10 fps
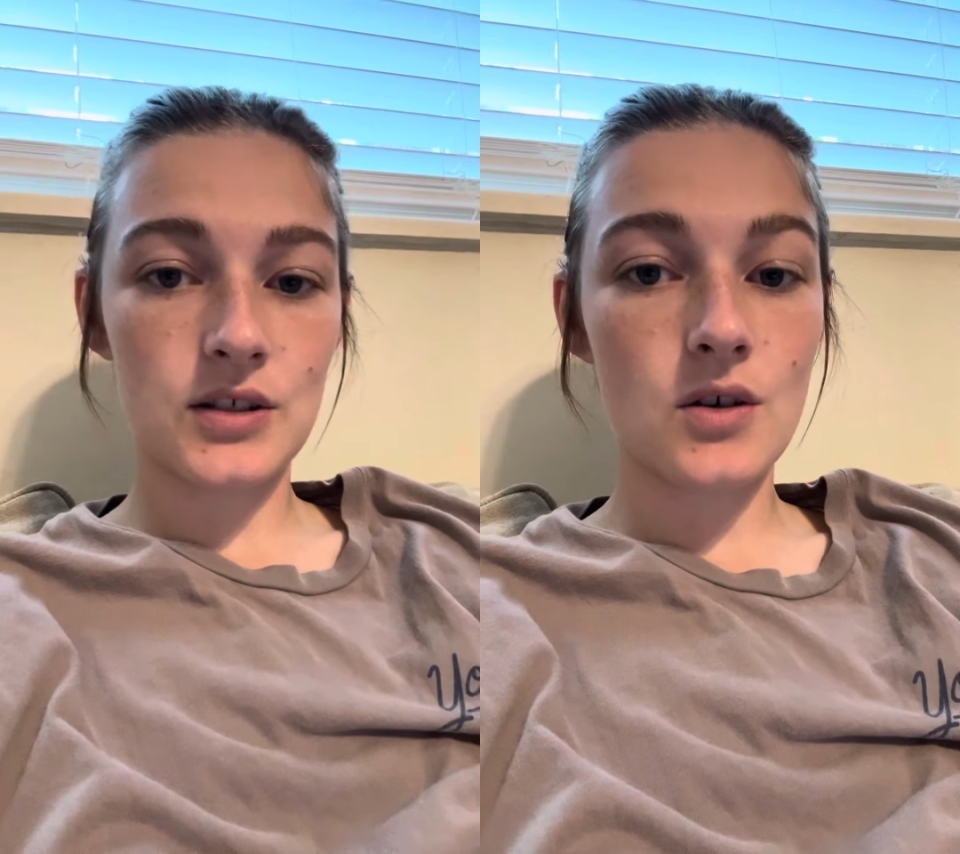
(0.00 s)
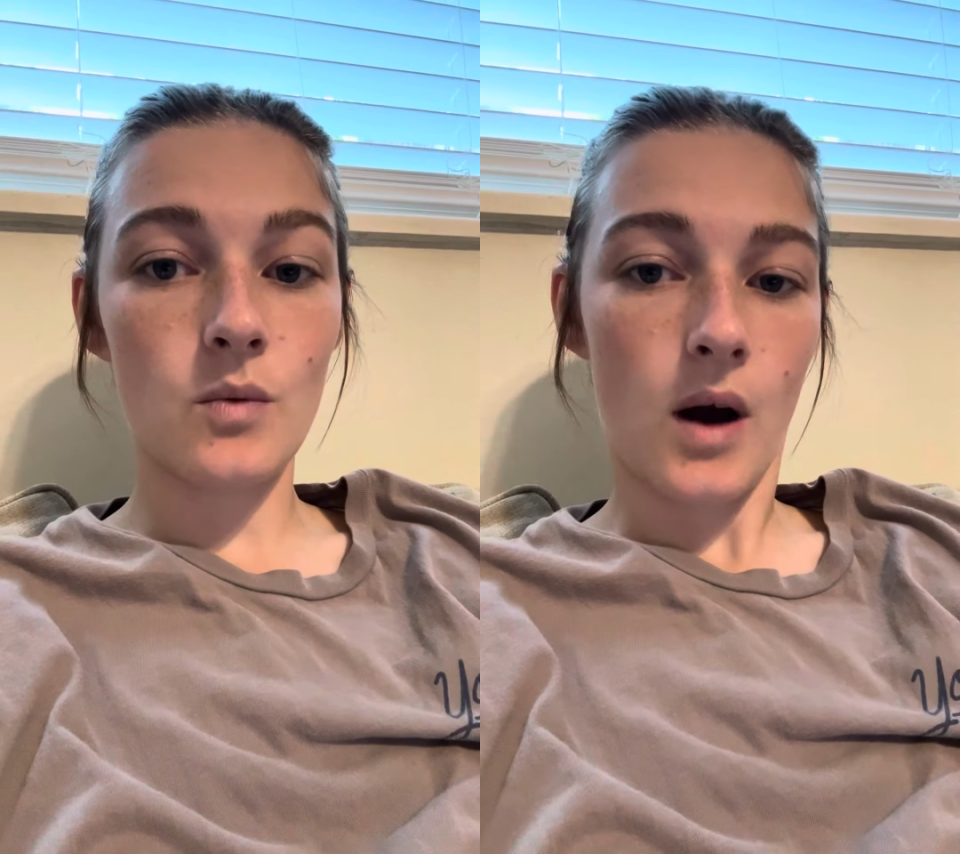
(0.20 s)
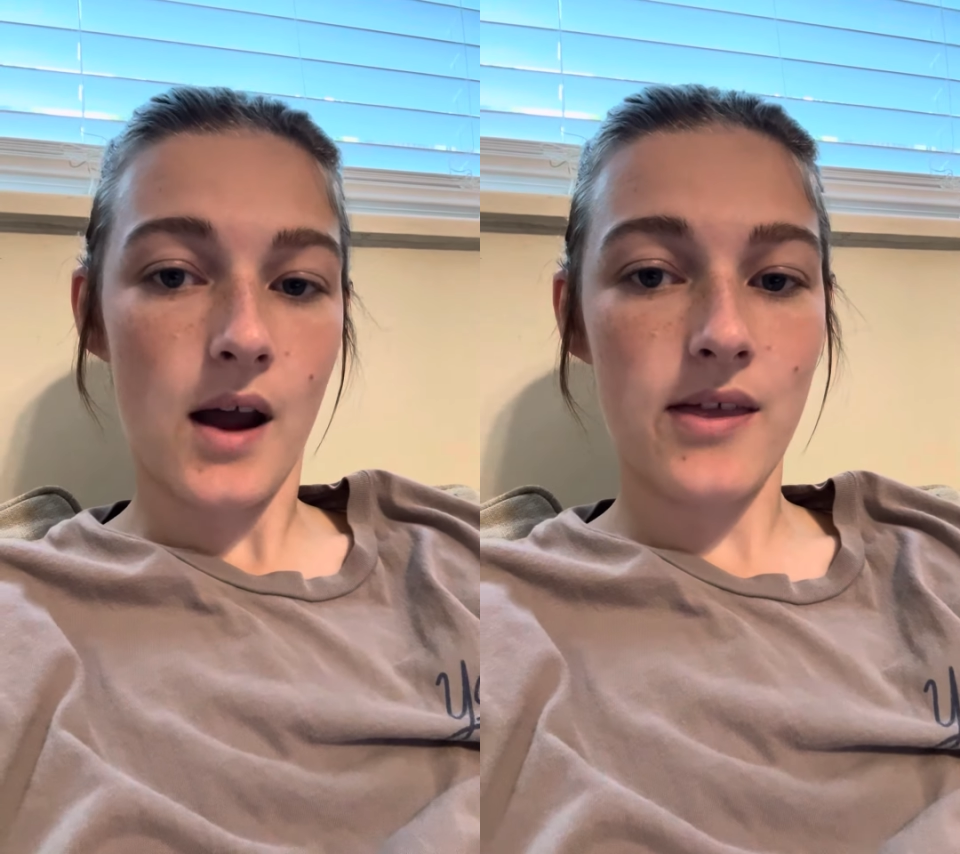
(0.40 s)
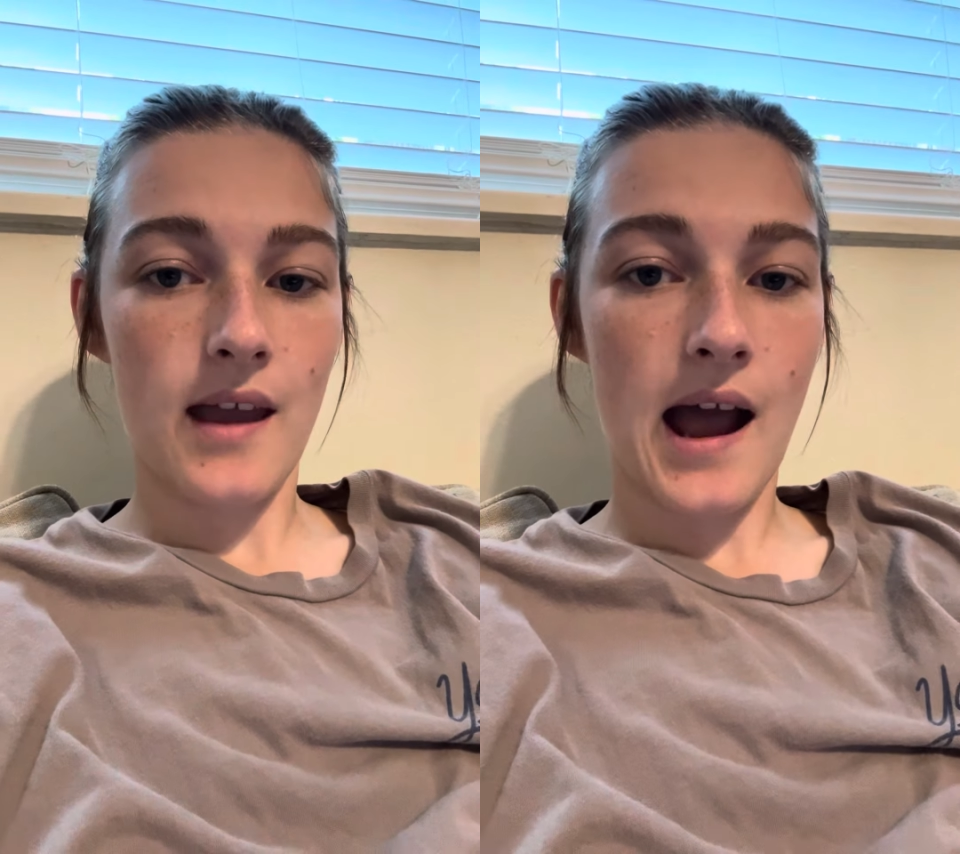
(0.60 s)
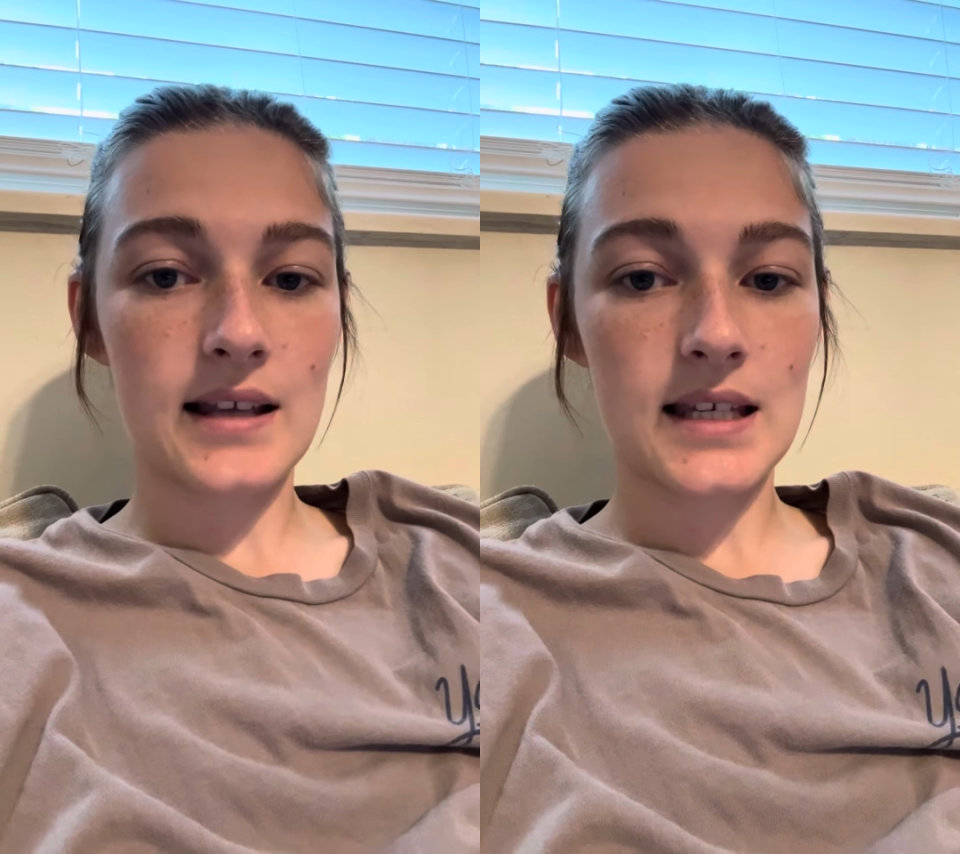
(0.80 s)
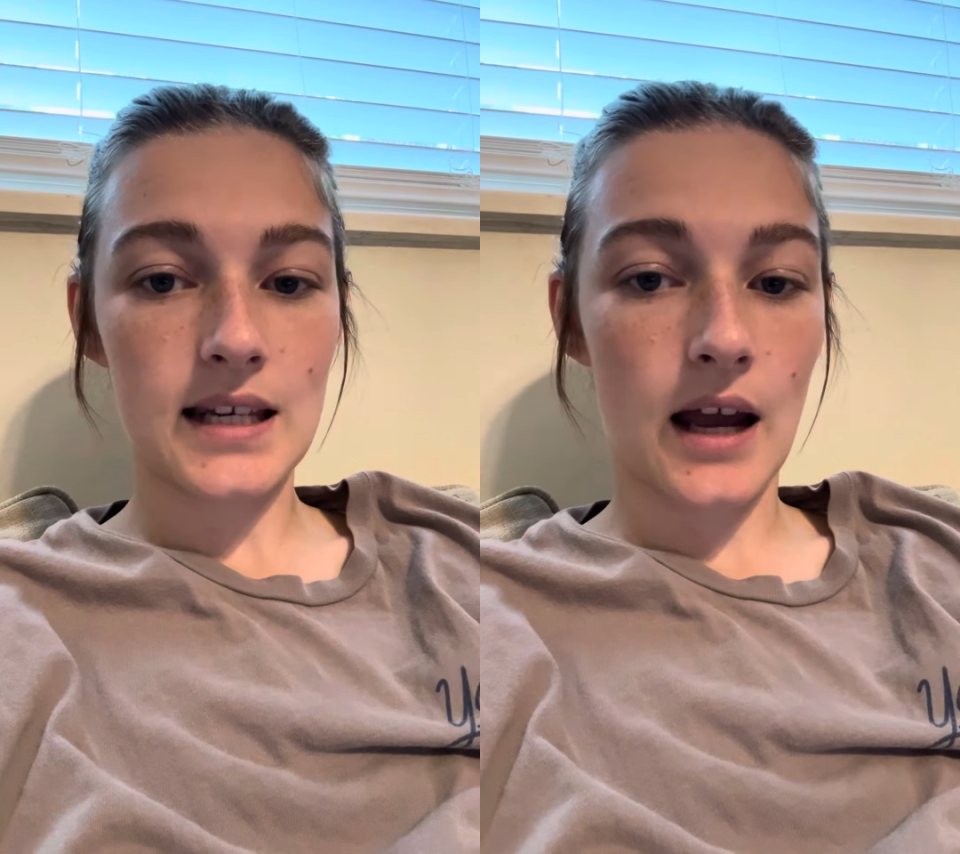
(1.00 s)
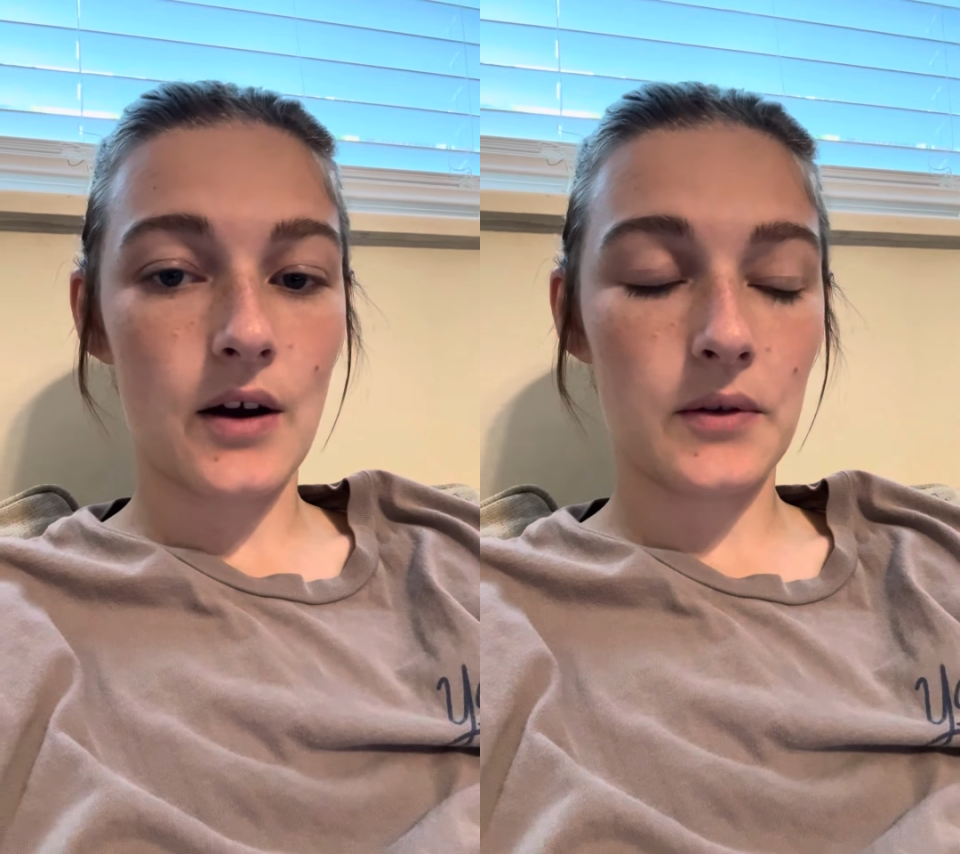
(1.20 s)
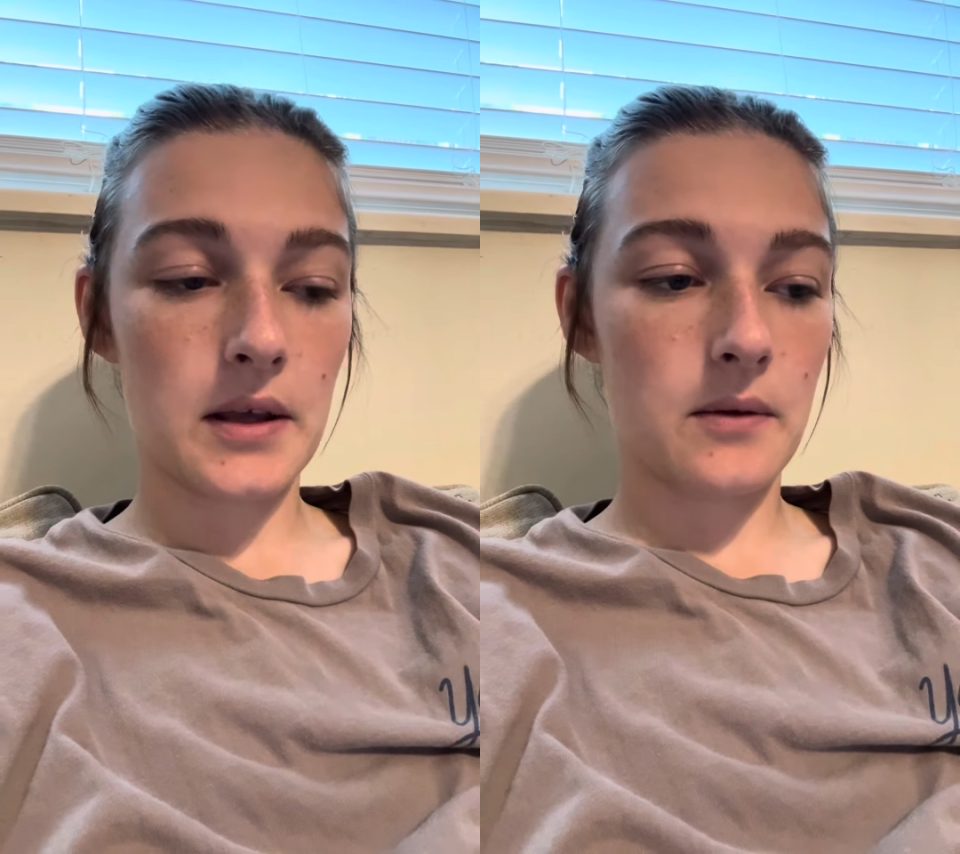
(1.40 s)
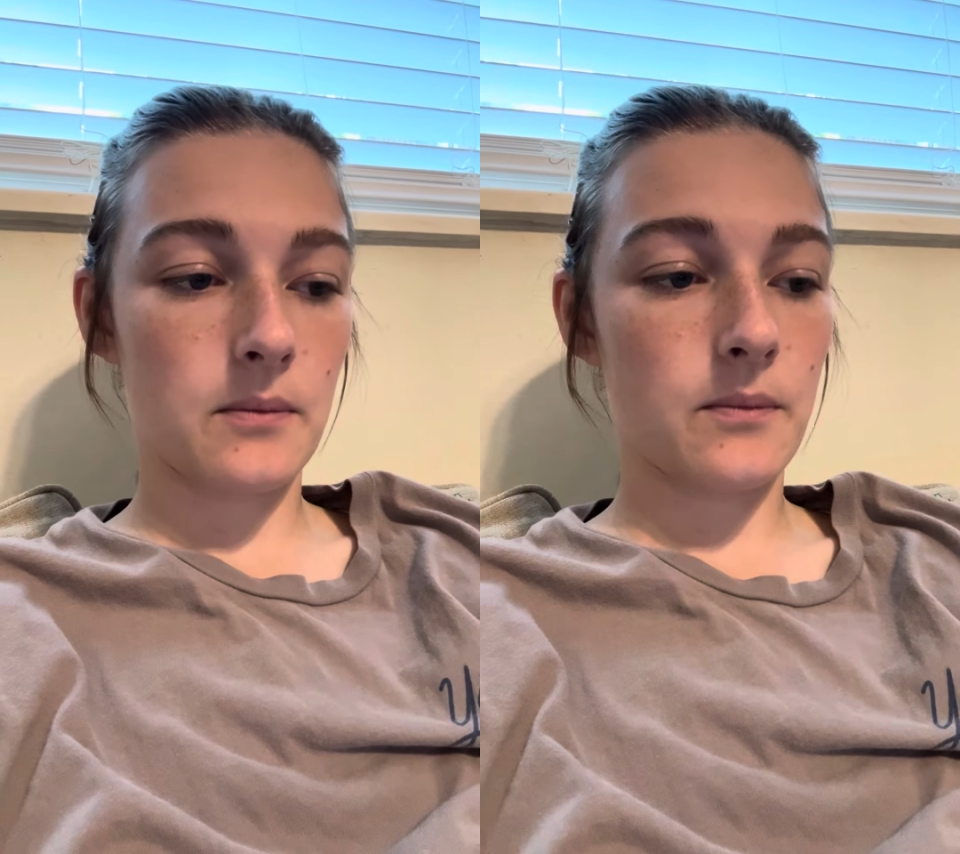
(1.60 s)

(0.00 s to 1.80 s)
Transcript: to why they acted out like